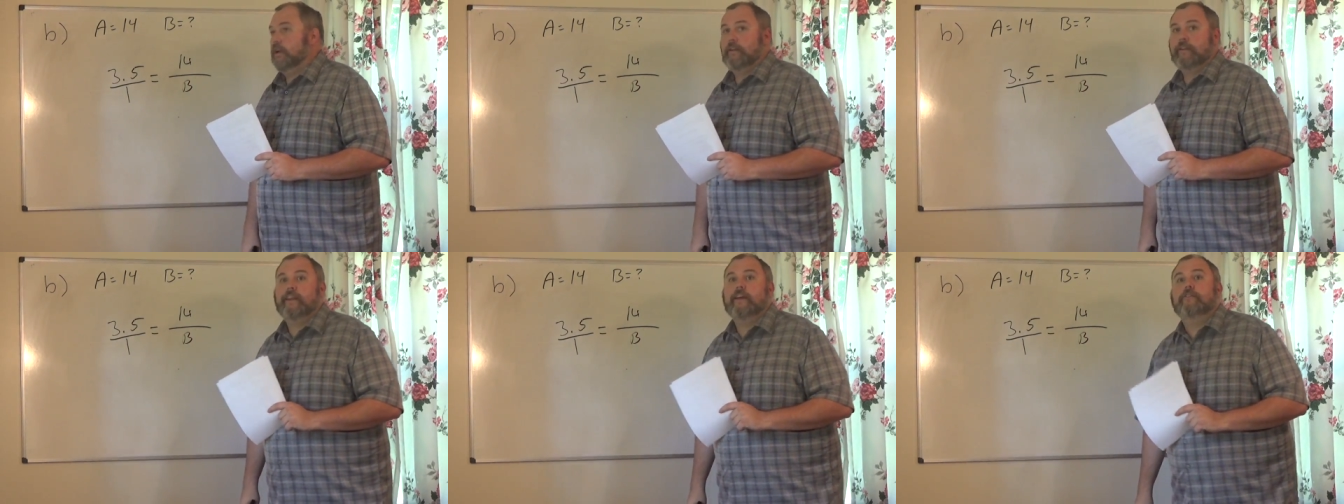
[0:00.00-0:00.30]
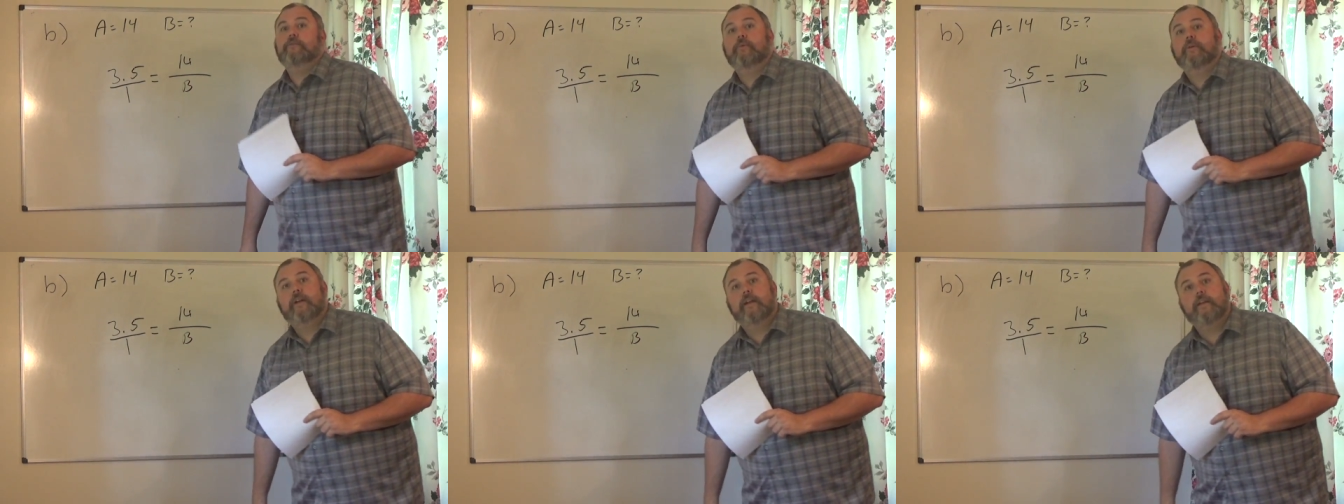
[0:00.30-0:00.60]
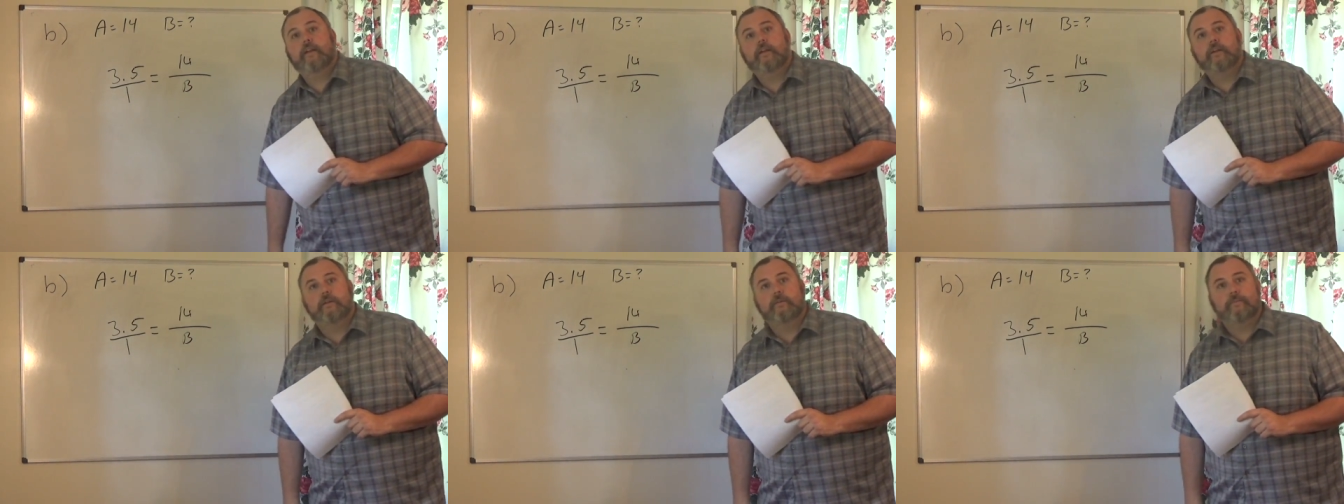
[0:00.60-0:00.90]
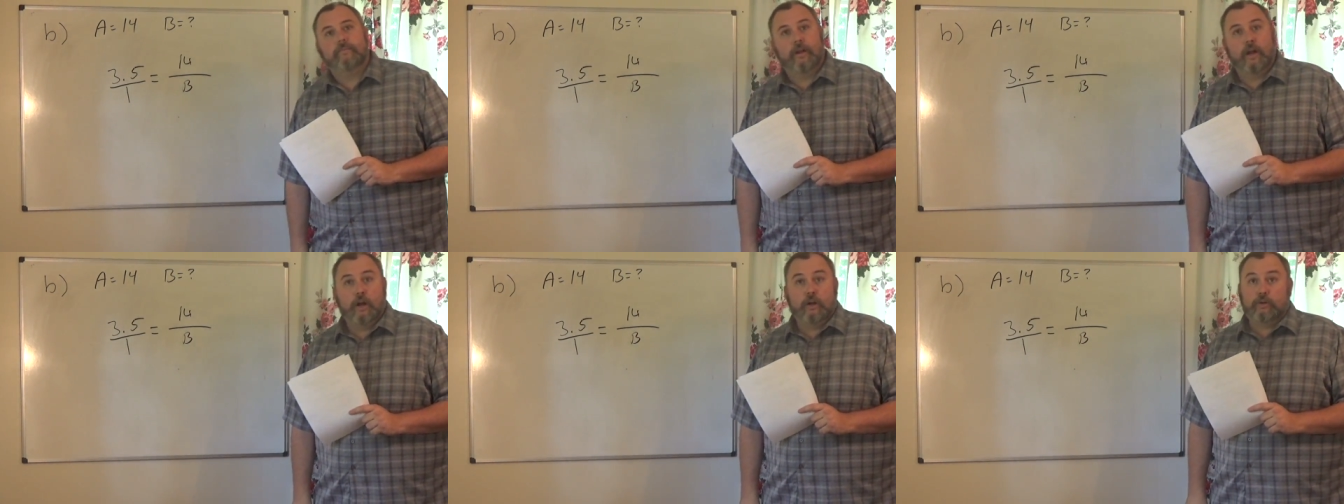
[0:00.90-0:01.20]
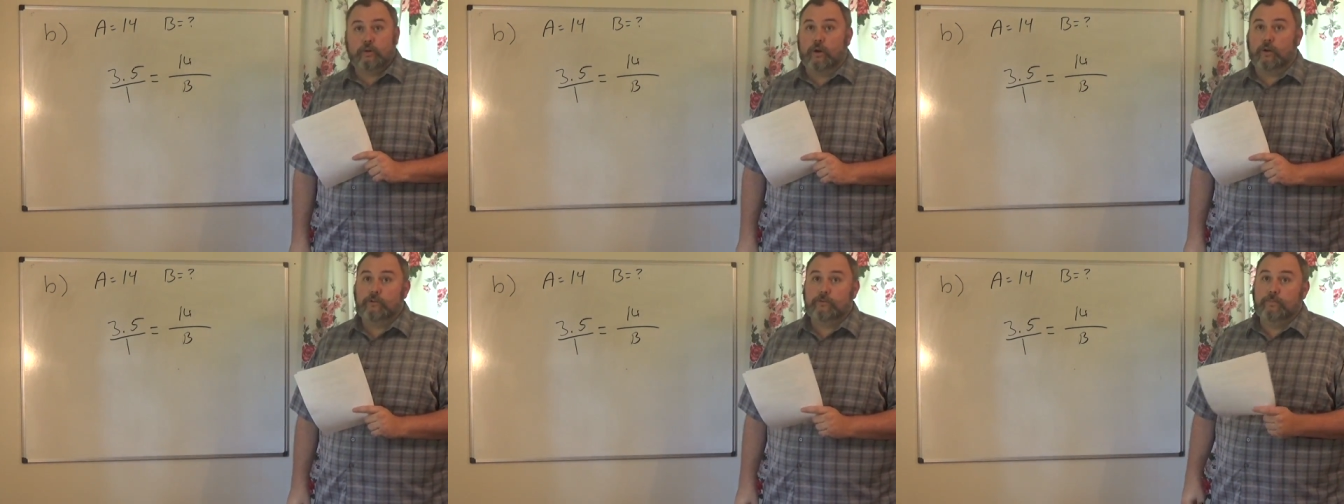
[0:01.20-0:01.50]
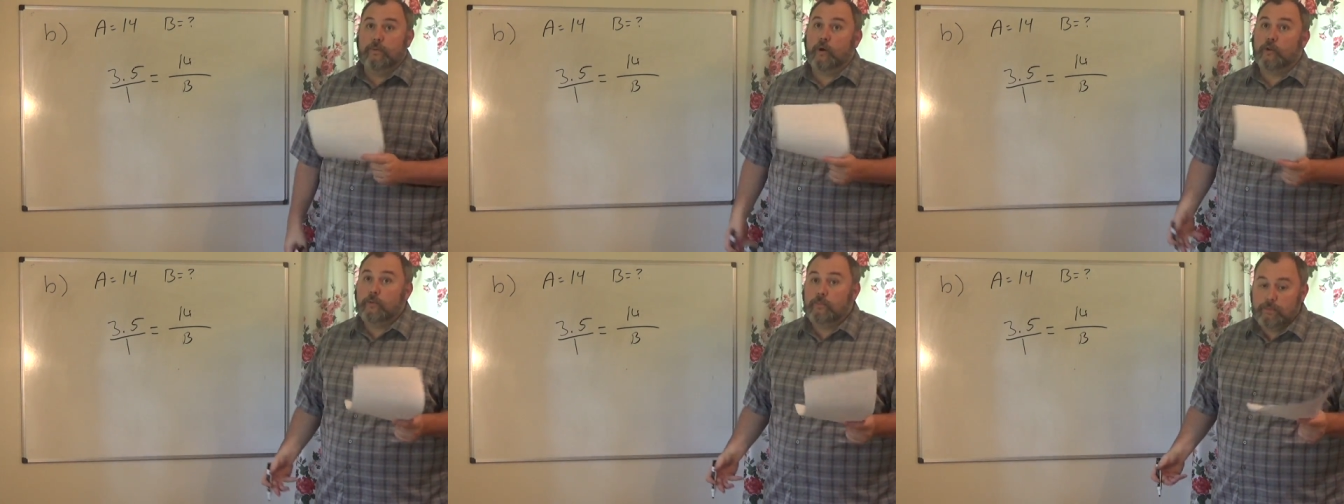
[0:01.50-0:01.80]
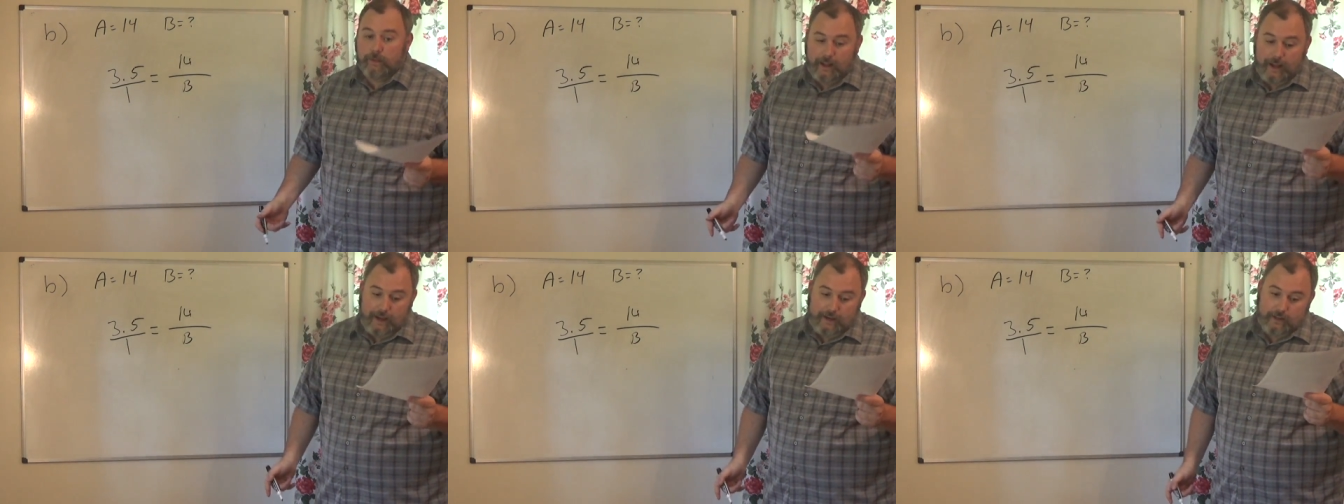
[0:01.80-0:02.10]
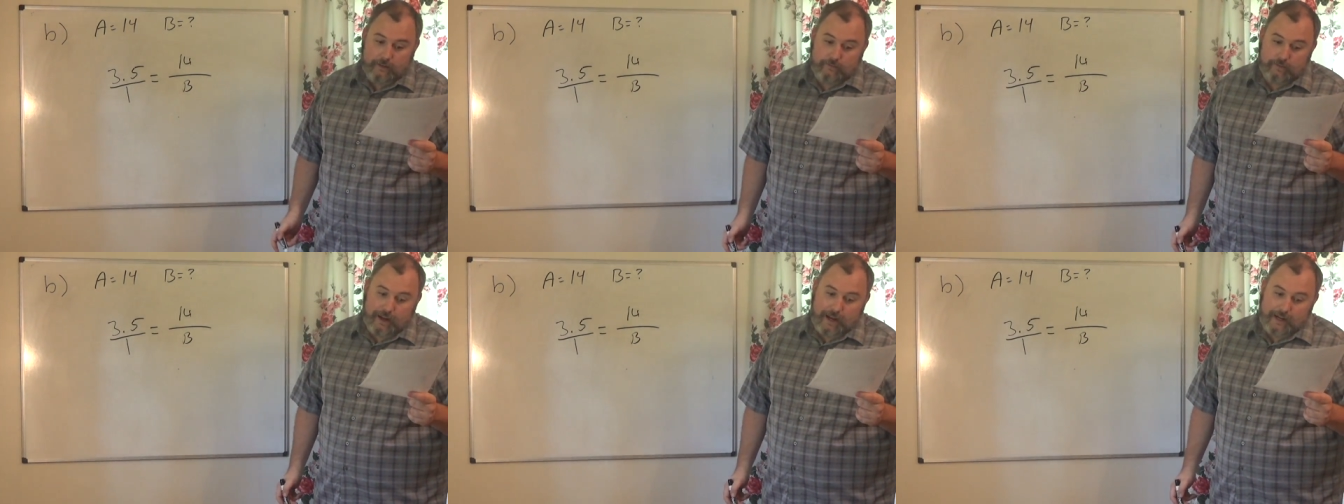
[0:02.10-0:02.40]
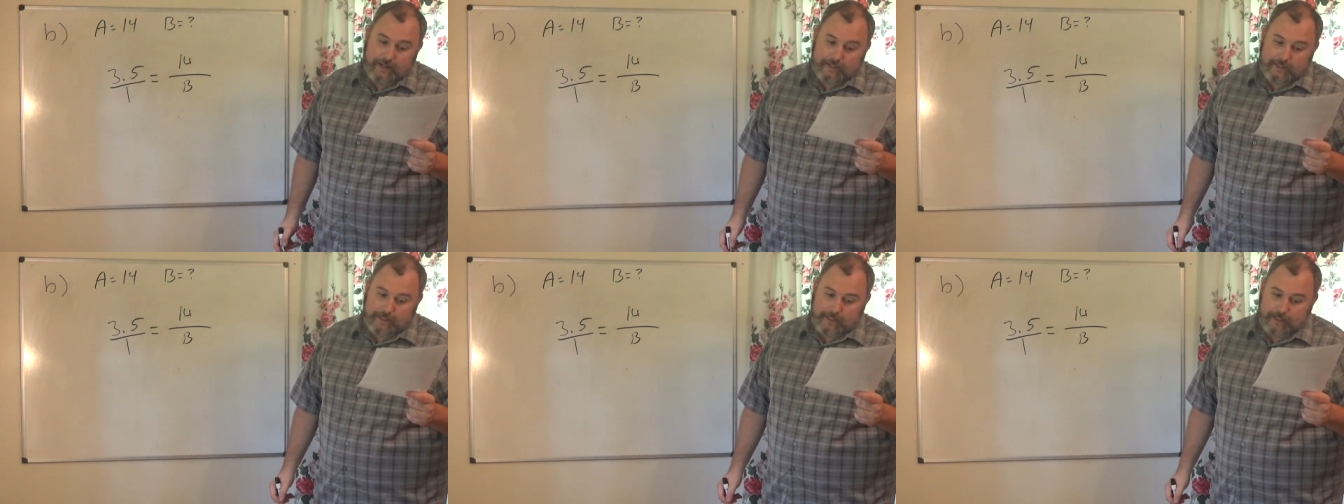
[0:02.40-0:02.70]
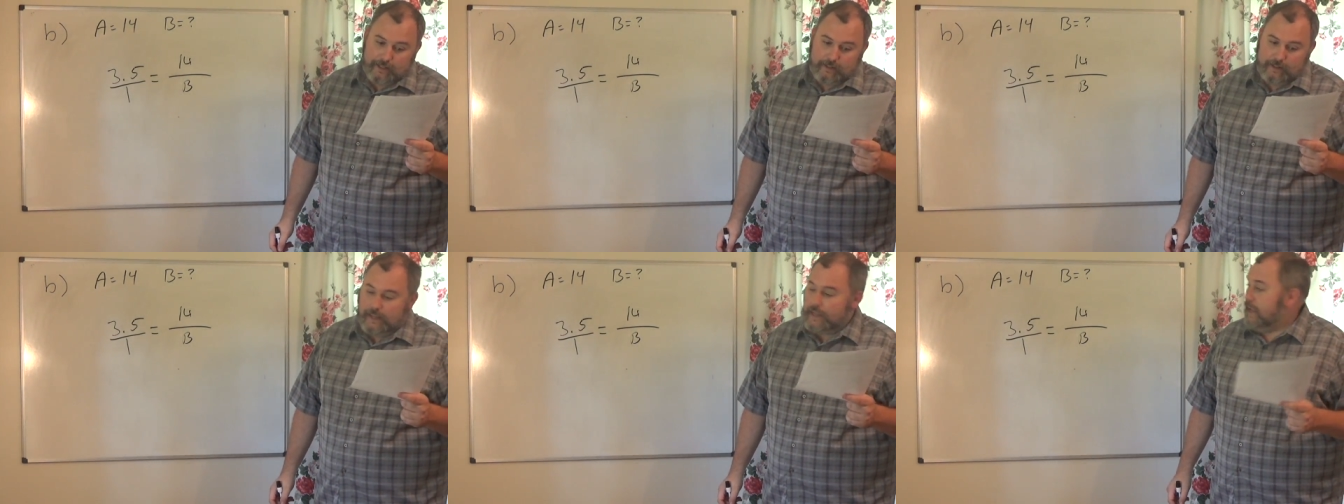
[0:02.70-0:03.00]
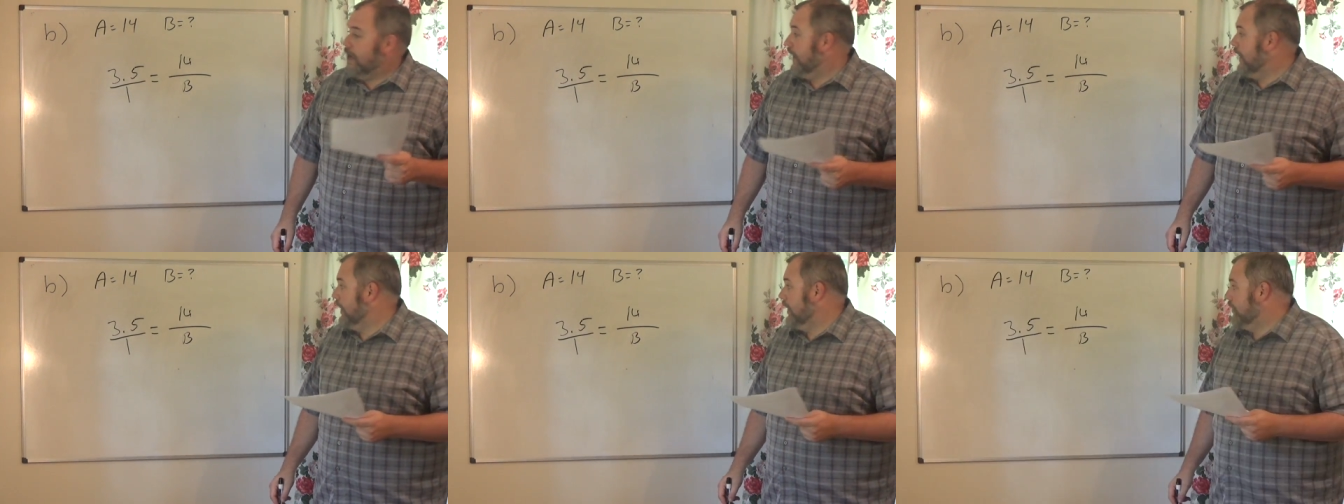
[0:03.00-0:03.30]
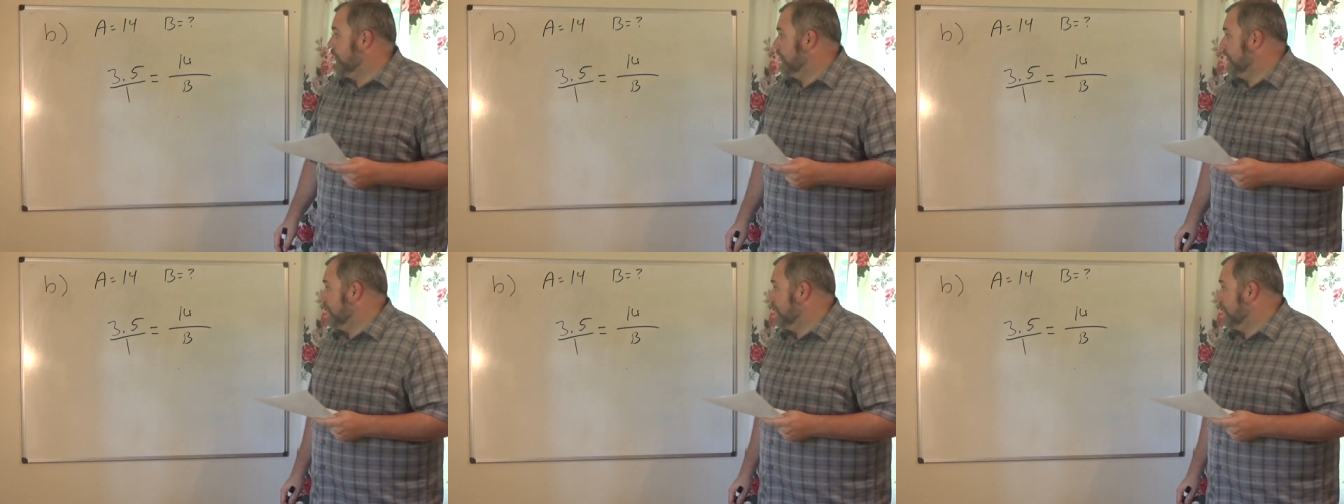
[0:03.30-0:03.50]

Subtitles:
Guess what I do? Cross multiply and divide again. And in